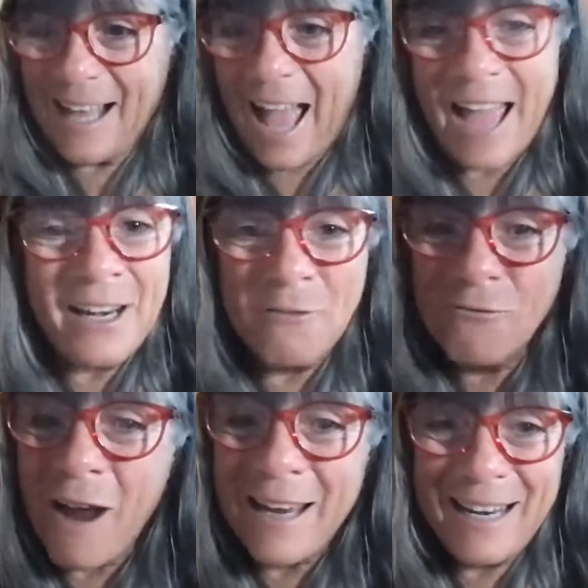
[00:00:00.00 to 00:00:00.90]
I didn't
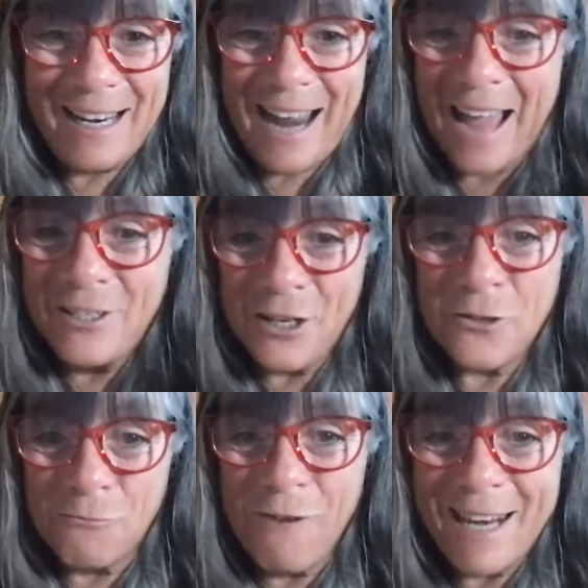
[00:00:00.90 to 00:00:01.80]
write it. I
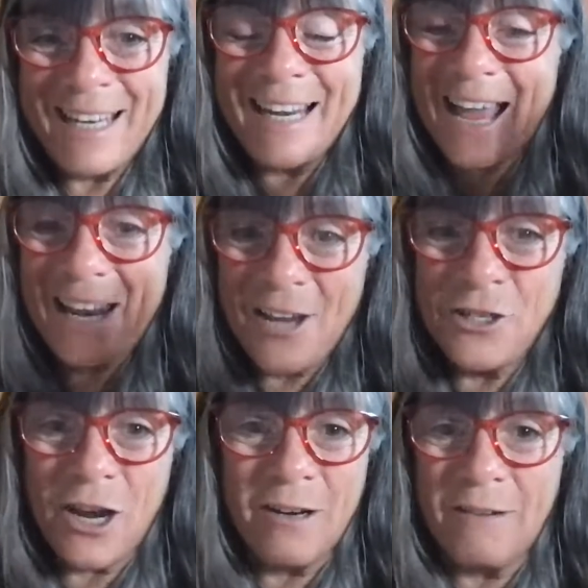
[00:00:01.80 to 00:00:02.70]
just read it and I
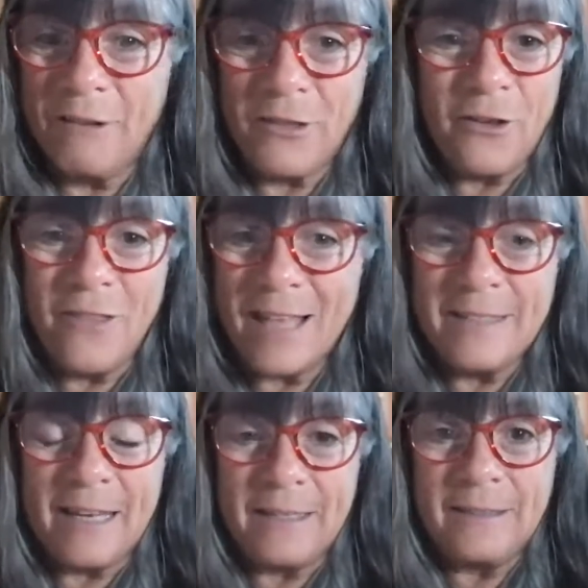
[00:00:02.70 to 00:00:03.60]
shared it with you.
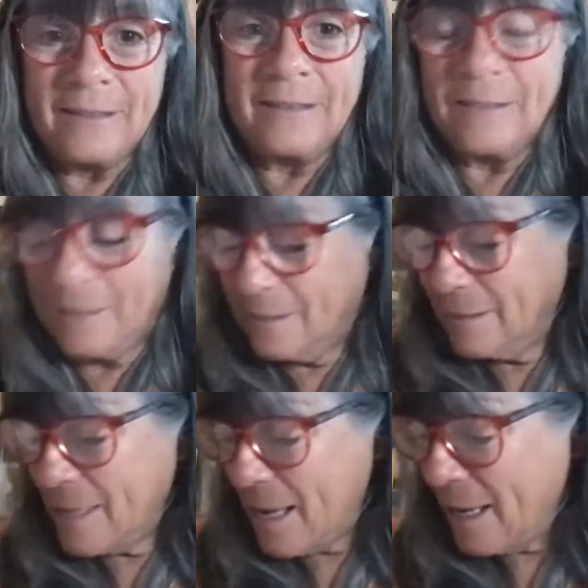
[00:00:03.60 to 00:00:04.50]
That's it.
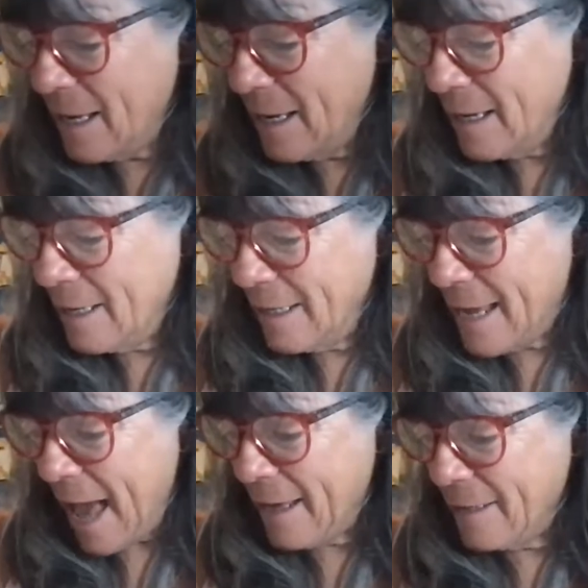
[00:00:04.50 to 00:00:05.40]

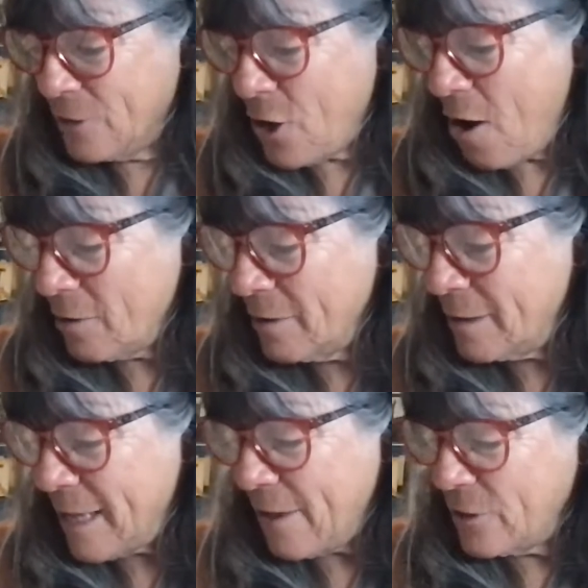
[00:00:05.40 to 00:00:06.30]
Yeah.
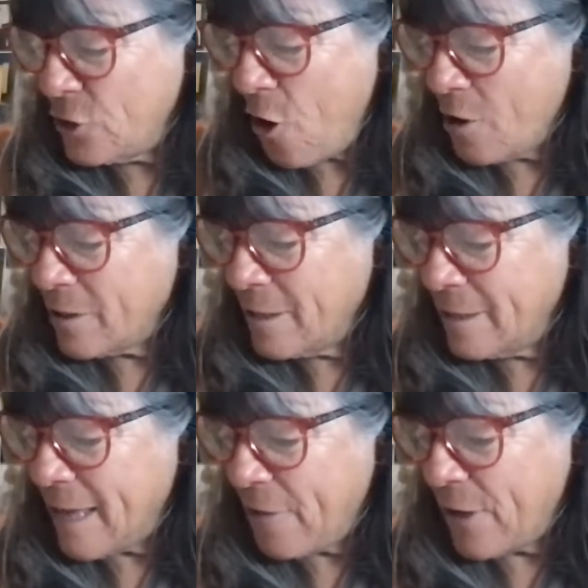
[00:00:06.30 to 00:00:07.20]
Charleston,
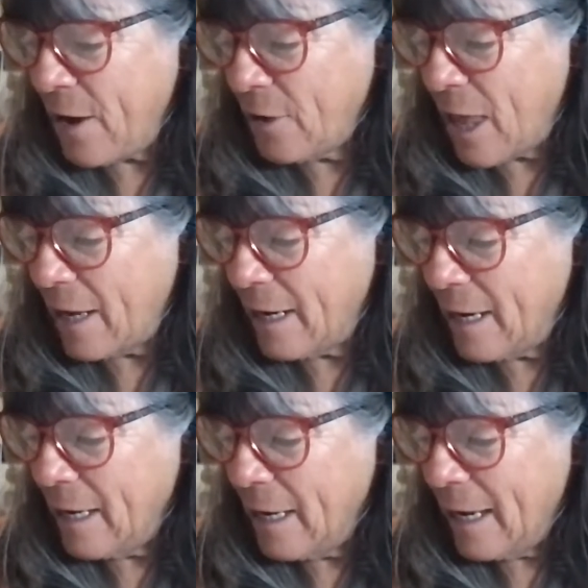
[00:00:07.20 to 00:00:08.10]
South
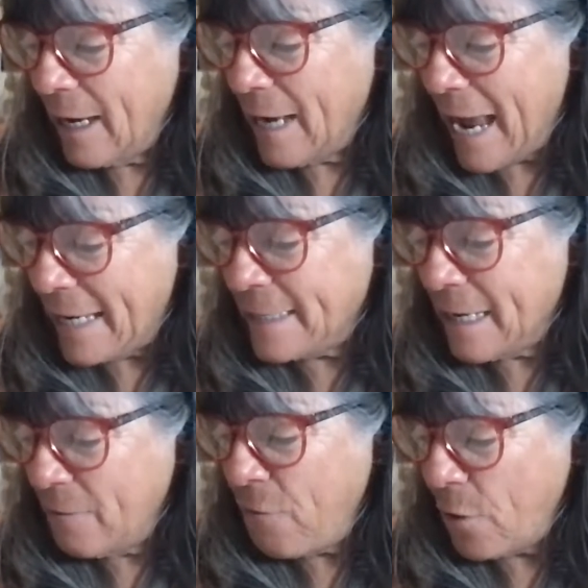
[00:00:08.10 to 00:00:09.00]
Carolina,
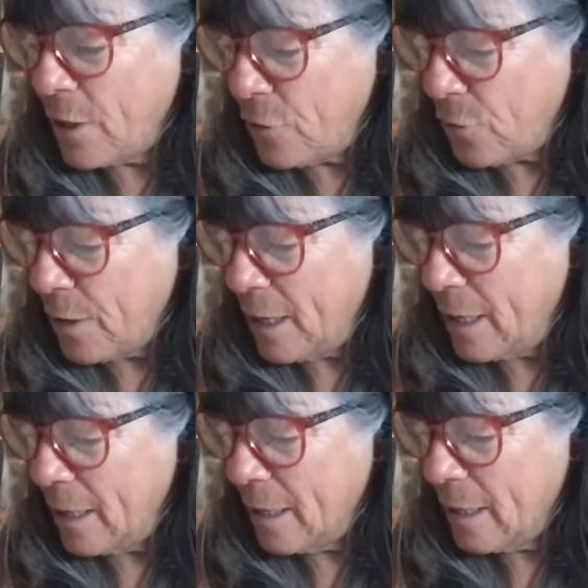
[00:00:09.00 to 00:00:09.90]

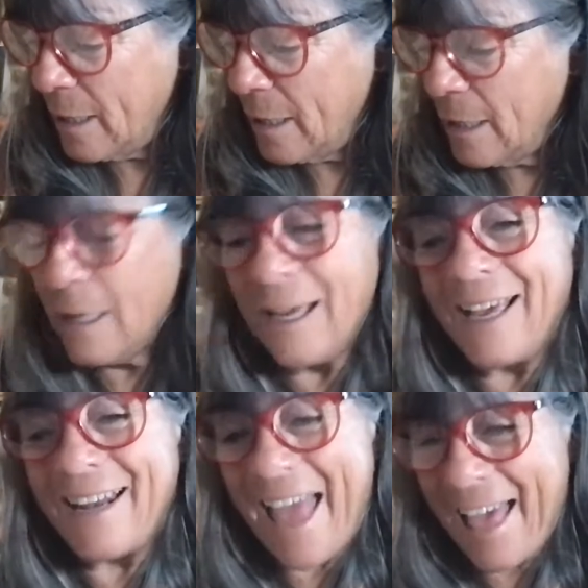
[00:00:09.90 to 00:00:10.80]
1843.
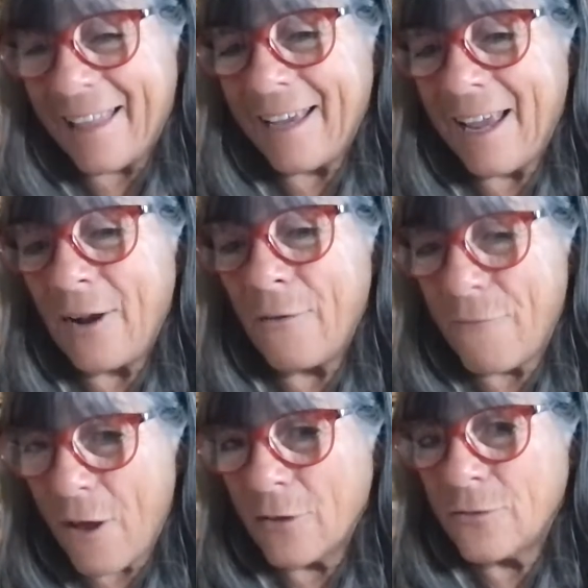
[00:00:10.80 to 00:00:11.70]
An alligator
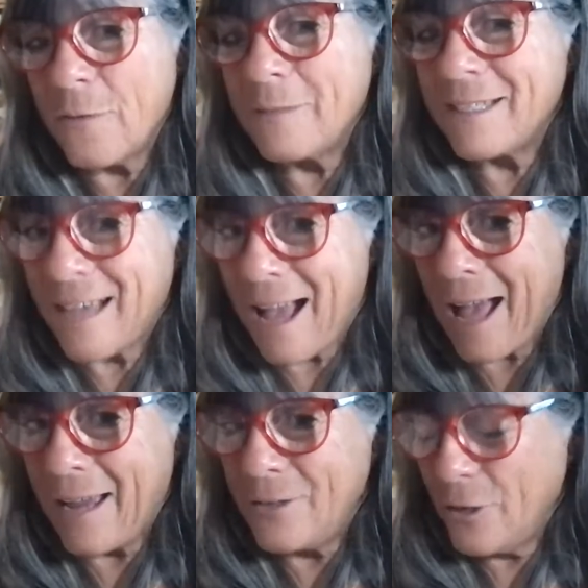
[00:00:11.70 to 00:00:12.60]
falls from the
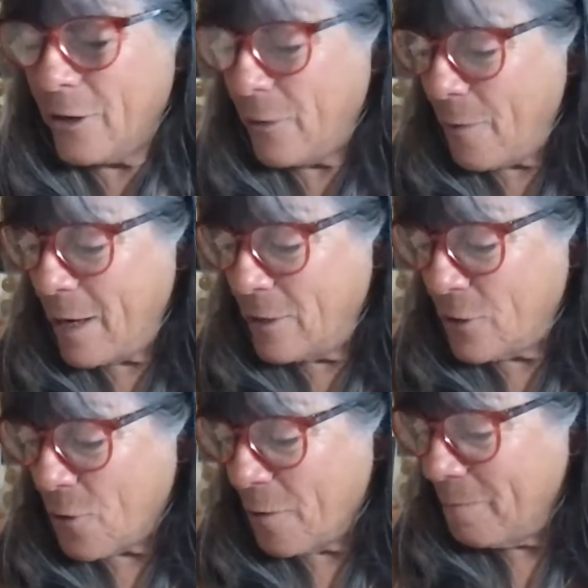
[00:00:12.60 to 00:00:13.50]
sky during a
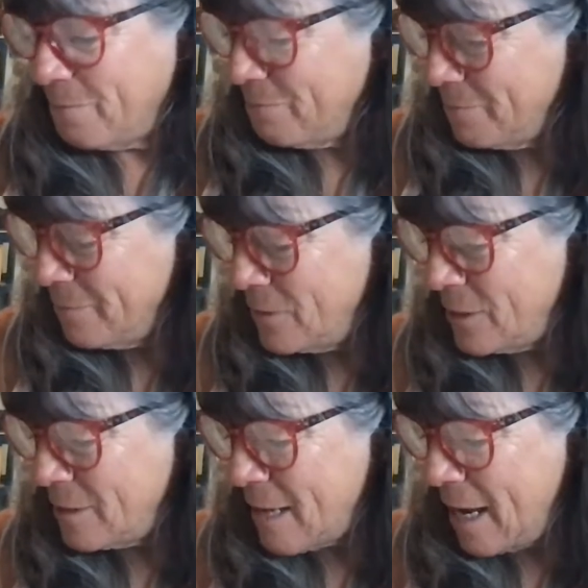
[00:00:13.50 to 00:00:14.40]
rainstorm.
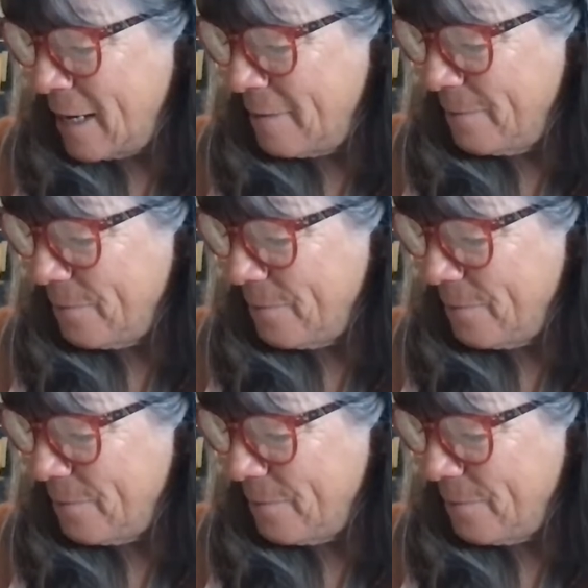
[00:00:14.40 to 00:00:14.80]
Just saying.